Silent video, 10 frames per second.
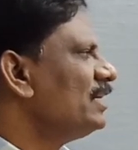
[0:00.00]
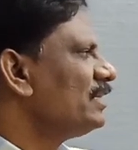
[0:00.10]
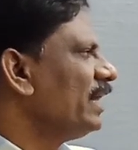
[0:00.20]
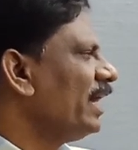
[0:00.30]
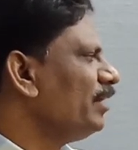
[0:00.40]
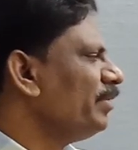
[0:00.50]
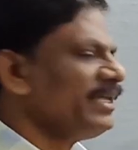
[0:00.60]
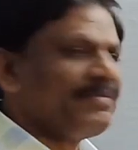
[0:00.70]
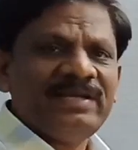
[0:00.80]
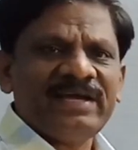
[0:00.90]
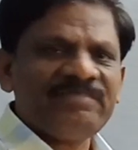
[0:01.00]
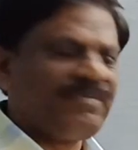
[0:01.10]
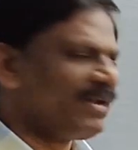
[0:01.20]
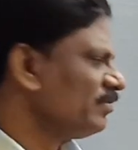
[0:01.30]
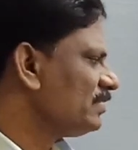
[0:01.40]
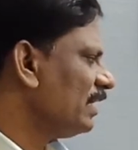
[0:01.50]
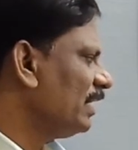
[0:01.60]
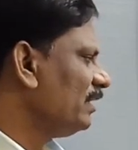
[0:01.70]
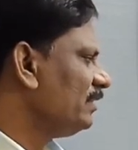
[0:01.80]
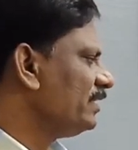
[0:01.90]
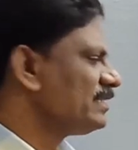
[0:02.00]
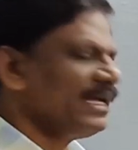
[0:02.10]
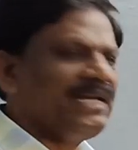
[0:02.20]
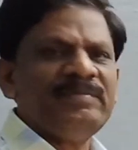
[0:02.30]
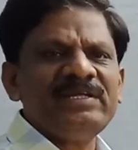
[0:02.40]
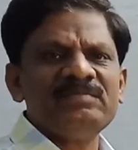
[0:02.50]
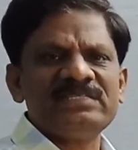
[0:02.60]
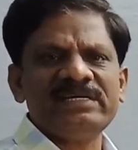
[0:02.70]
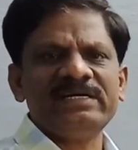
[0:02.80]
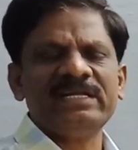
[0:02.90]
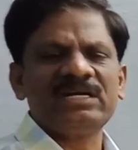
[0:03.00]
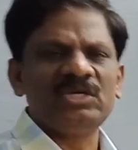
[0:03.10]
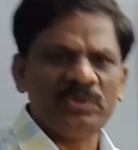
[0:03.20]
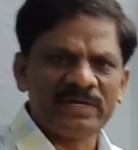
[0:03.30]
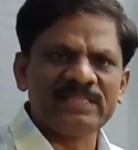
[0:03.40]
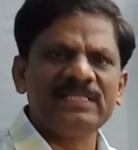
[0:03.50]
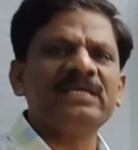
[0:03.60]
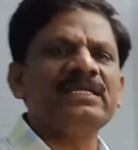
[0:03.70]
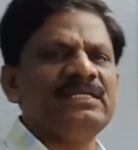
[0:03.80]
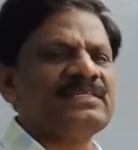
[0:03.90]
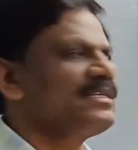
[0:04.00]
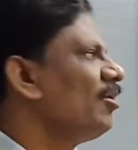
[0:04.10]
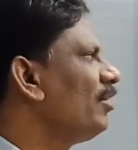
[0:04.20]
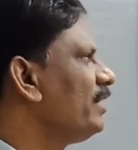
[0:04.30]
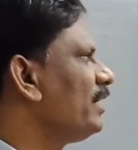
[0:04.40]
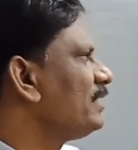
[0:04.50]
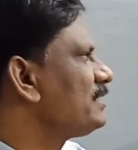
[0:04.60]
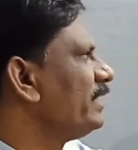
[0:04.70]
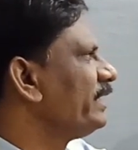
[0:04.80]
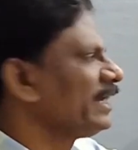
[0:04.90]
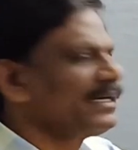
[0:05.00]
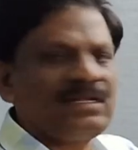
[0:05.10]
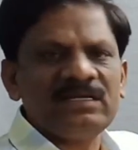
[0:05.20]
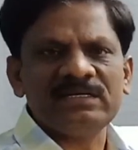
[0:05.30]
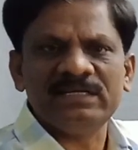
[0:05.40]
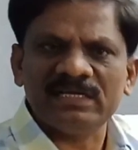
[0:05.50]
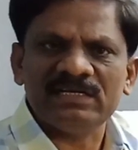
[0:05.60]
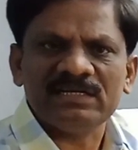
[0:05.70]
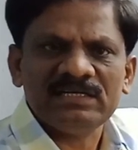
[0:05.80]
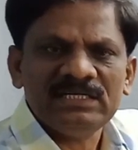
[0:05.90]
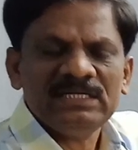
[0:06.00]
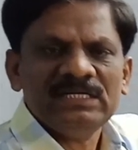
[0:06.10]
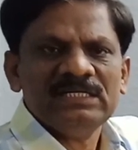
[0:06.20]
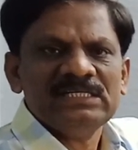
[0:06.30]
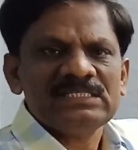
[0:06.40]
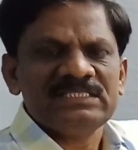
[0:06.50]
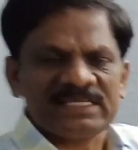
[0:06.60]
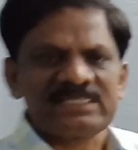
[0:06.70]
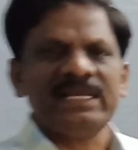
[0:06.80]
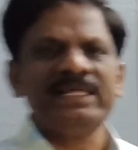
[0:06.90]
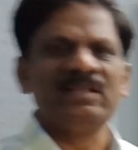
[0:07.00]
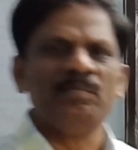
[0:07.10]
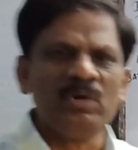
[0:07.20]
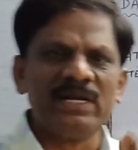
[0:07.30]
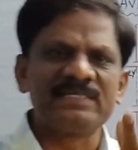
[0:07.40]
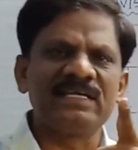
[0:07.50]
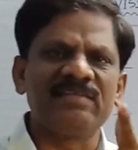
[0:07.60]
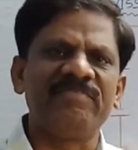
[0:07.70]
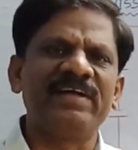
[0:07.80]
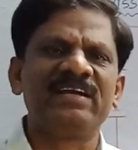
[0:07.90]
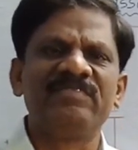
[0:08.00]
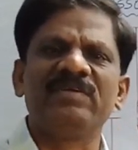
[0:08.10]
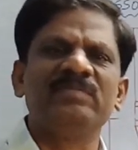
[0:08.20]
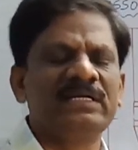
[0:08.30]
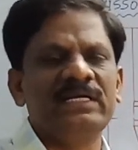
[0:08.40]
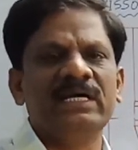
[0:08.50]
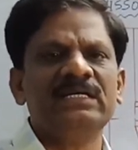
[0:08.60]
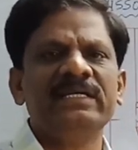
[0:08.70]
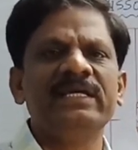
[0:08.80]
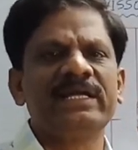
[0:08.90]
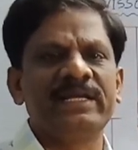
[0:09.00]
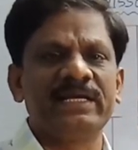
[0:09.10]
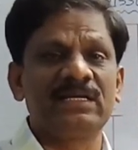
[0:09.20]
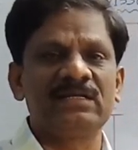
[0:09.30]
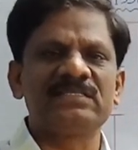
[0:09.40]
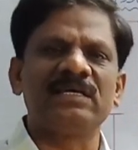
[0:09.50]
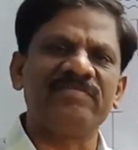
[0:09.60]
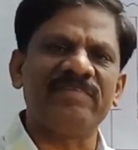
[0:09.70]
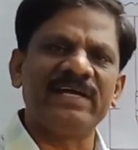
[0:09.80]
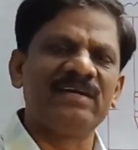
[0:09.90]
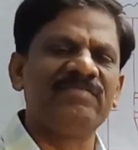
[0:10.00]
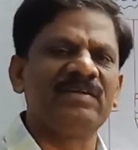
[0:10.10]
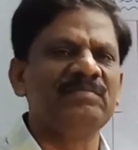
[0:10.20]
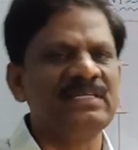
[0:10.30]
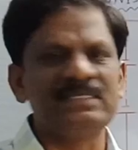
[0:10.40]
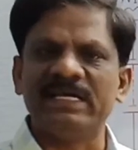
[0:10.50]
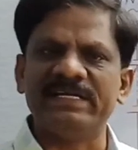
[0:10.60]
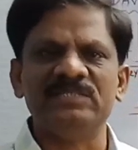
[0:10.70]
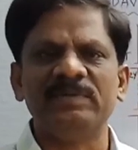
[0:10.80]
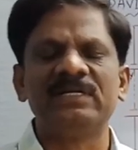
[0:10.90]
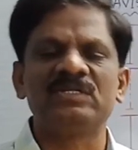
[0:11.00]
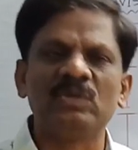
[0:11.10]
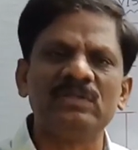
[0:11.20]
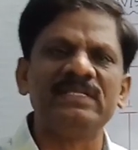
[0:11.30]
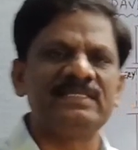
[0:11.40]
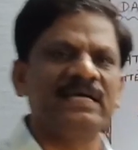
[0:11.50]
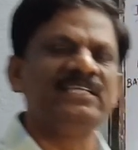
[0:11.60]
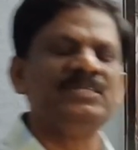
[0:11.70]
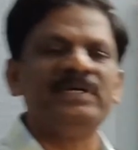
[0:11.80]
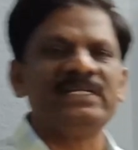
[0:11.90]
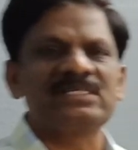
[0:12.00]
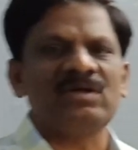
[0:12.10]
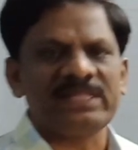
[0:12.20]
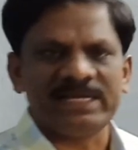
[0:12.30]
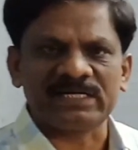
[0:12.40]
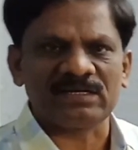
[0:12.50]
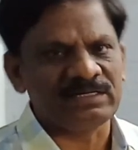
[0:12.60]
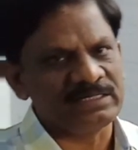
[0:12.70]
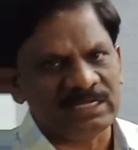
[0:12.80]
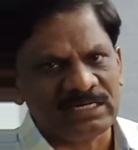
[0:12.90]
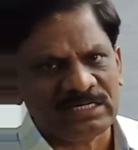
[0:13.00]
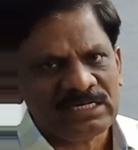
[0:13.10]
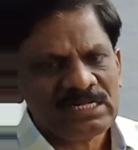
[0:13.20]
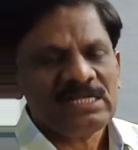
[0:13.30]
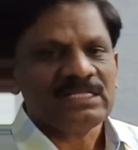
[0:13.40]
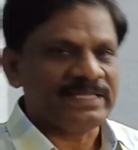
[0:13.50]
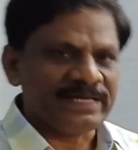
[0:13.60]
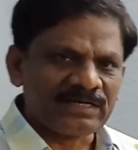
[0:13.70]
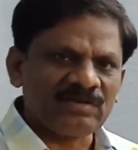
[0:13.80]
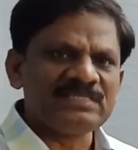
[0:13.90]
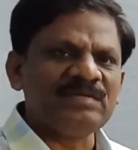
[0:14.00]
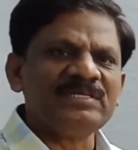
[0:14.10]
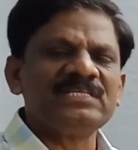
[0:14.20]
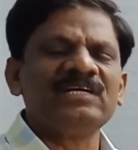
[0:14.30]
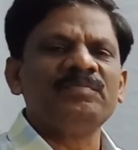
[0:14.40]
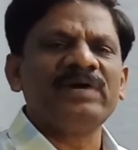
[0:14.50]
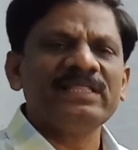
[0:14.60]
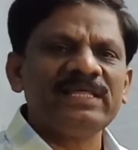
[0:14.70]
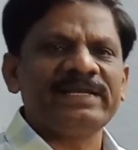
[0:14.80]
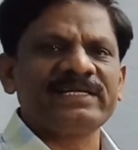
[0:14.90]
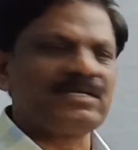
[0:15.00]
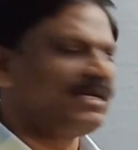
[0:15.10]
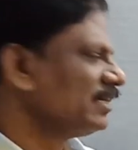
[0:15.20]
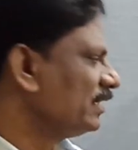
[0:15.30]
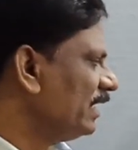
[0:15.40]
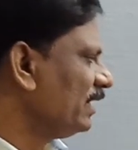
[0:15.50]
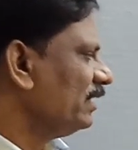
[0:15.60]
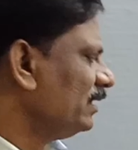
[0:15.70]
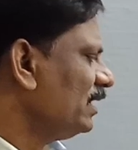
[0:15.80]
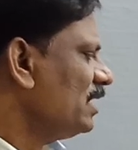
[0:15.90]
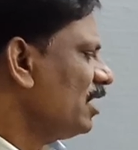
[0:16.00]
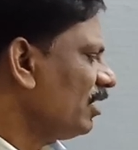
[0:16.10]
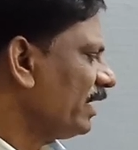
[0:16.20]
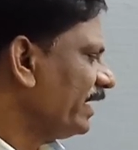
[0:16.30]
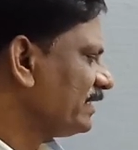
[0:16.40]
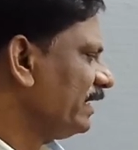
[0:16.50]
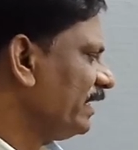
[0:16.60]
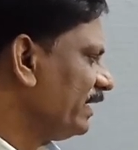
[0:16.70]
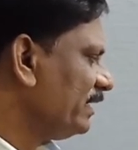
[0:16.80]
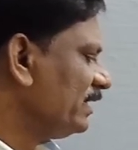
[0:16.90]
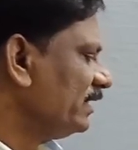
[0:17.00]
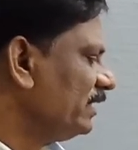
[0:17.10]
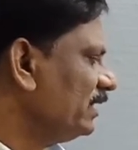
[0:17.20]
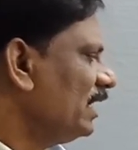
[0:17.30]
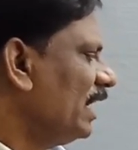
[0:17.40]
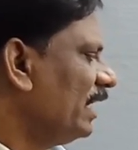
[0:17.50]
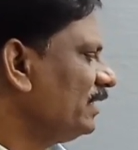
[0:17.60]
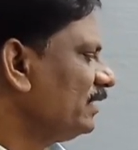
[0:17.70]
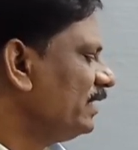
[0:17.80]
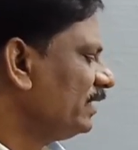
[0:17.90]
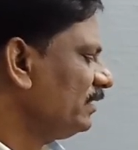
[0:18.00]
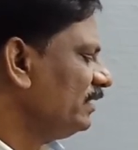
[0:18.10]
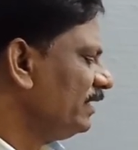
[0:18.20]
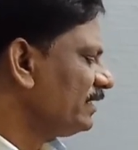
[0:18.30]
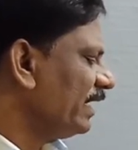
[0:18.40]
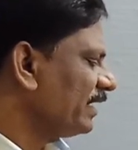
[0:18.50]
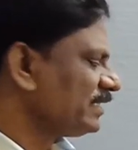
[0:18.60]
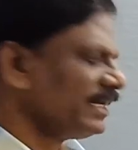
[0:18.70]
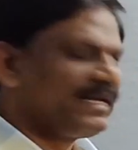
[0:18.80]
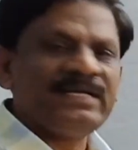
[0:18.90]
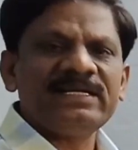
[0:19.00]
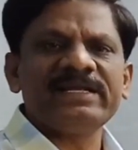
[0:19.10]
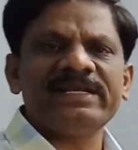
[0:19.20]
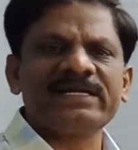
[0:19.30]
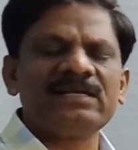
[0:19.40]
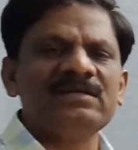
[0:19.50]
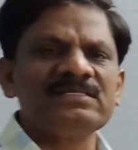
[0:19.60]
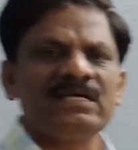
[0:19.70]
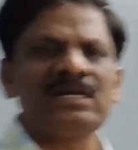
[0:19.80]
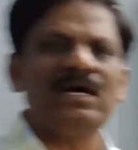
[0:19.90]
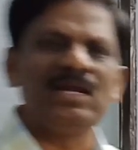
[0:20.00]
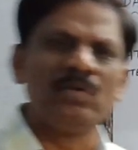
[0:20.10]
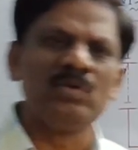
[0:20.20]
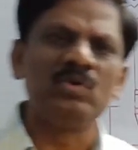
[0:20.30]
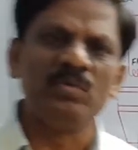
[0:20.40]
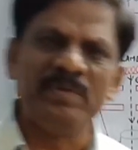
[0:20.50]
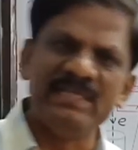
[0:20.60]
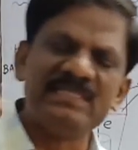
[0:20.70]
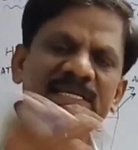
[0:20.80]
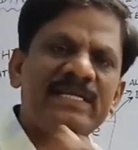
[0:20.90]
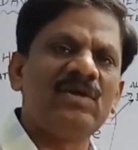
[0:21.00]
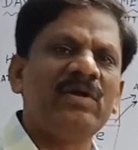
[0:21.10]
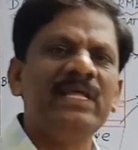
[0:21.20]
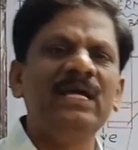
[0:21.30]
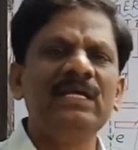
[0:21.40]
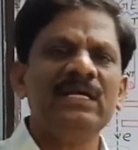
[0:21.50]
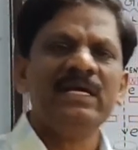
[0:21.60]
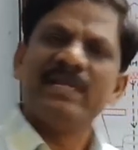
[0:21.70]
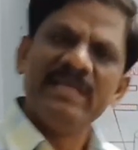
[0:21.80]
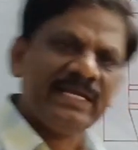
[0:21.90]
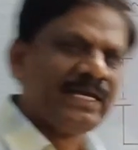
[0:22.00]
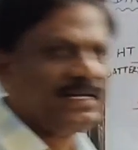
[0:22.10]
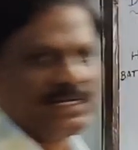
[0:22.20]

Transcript: the aluminium diaphragms and this aluminium cylinder together is called as the electron gun. Just like the bullets are fired from the gun, here electrons are fired from this arrangement. So this arrangement is called electron gun. The electrons emitted by the electron gun are accelerated, and then these accelerated electrons are allowed to be incident on a nickel